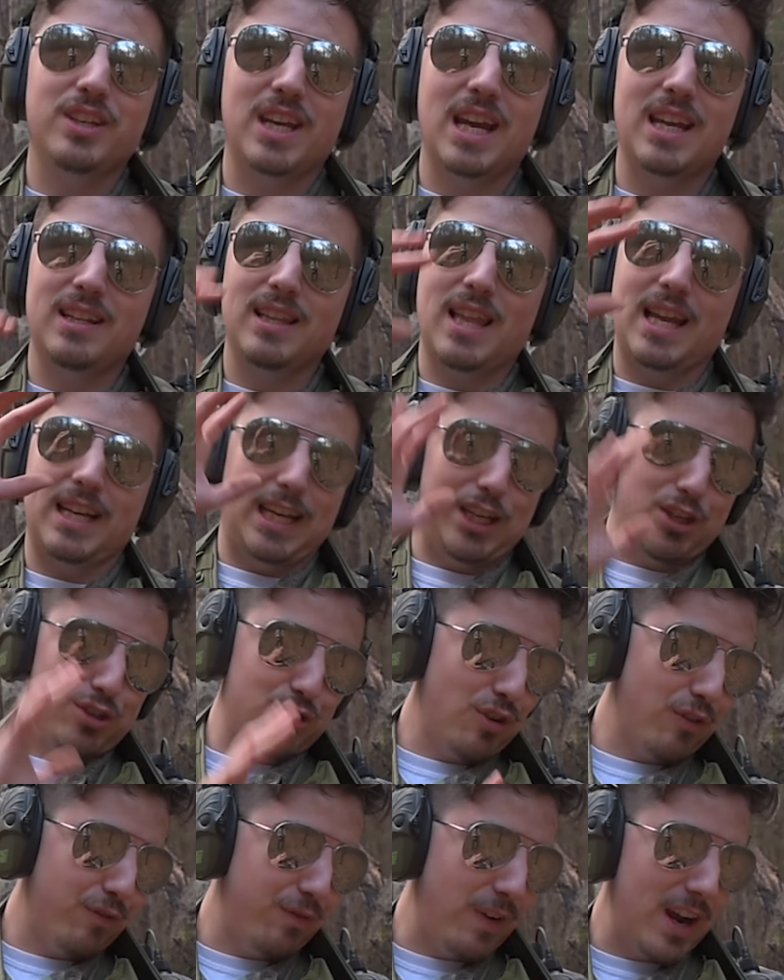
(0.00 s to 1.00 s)
on getting like a
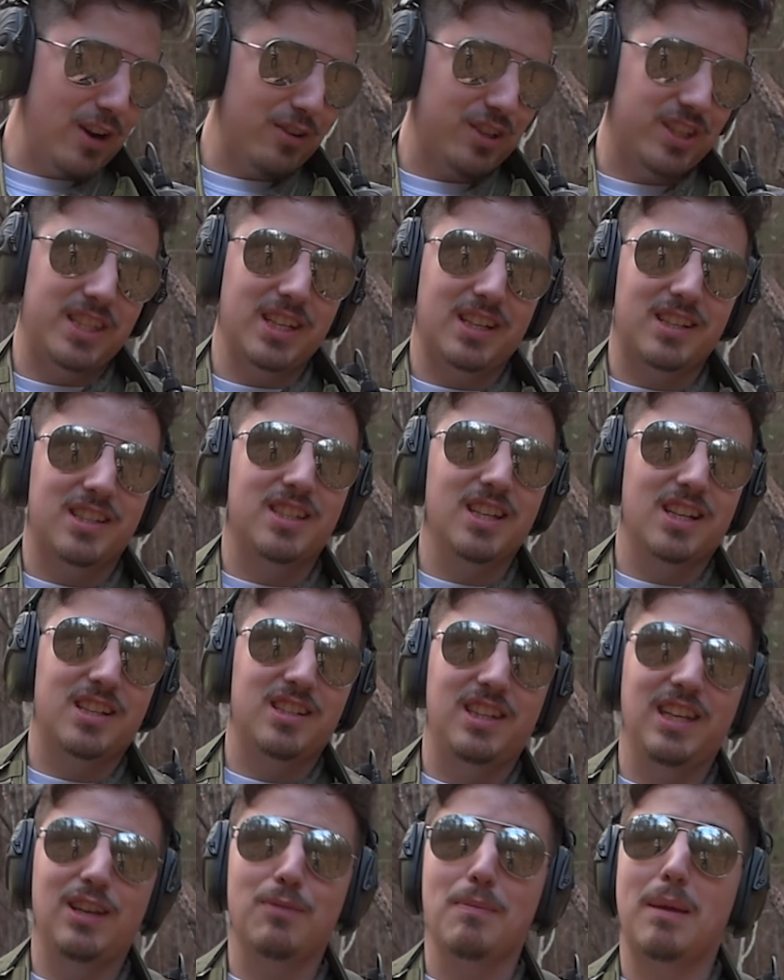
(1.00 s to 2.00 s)
Surefire
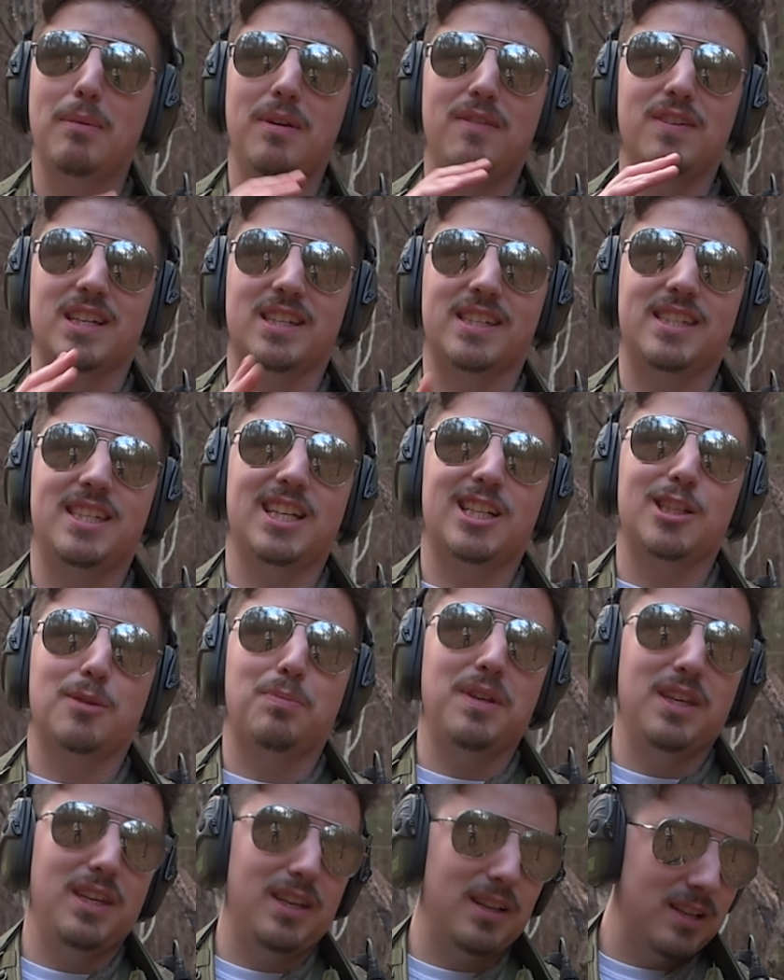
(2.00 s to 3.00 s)
660, maybe even a
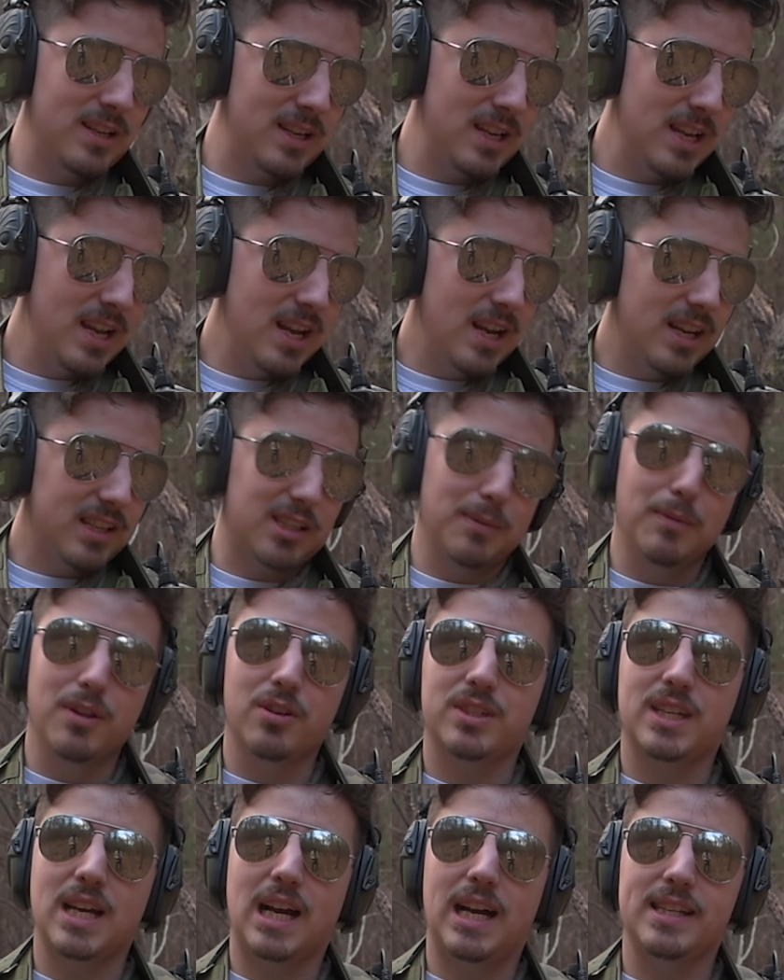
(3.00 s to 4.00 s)
6P. Some
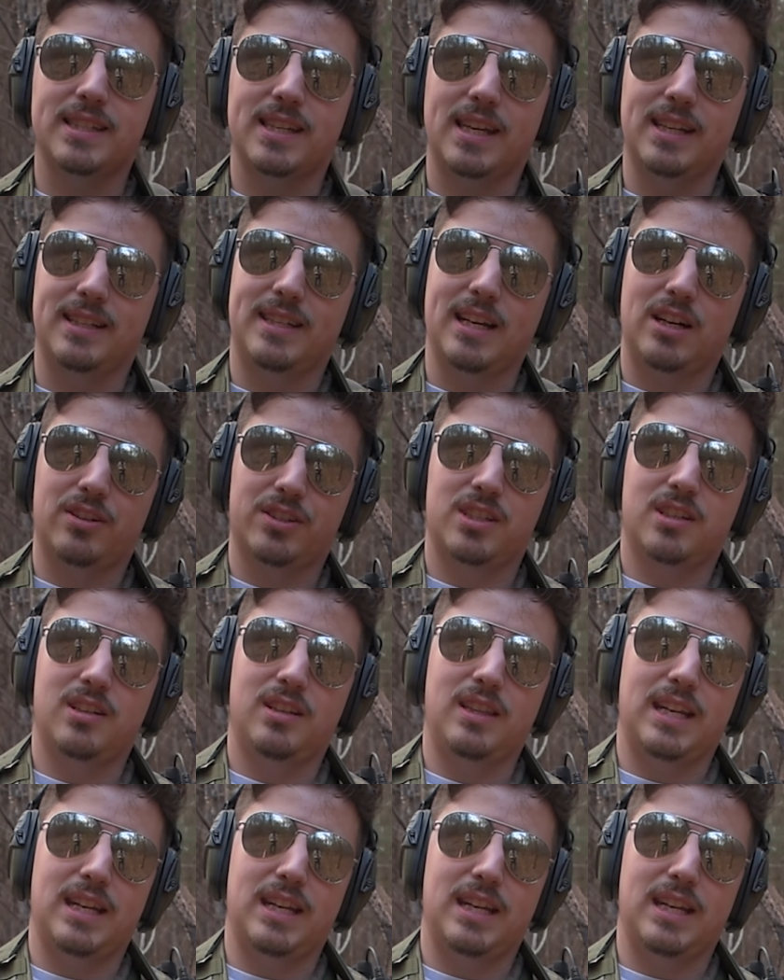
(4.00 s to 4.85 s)
of those guys like Delta